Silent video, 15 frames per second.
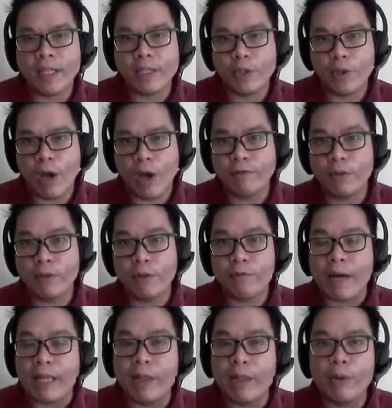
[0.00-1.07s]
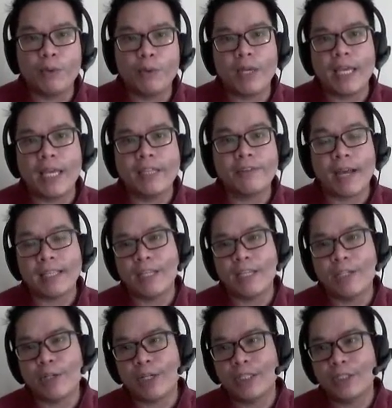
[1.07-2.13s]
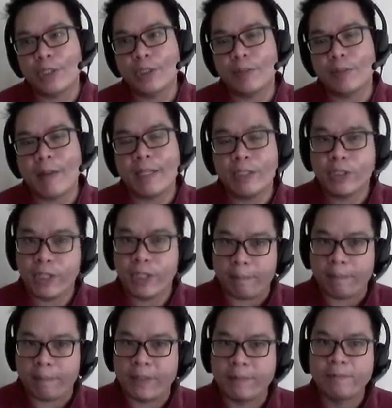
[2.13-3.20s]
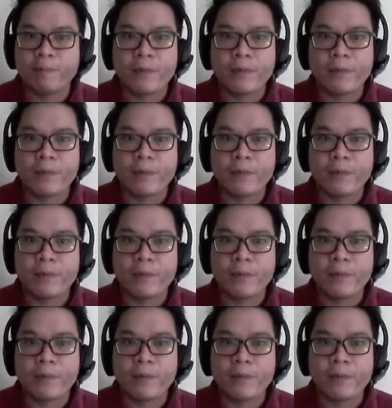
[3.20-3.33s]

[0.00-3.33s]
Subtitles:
that you have to follow in writing your research manuscript.